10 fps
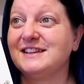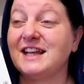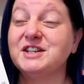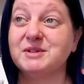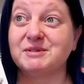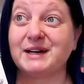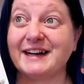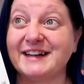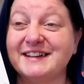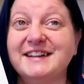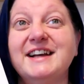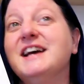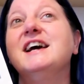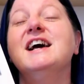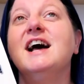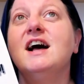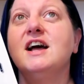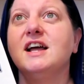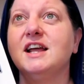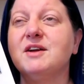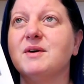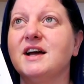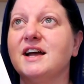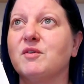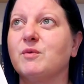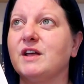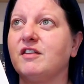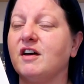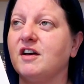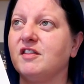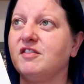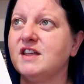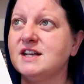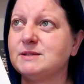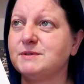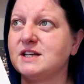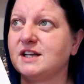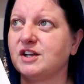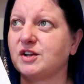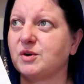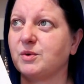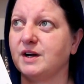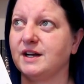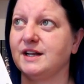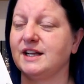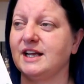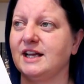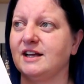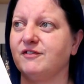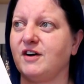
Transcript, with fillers: they do it right. Anyway, with this particular one, it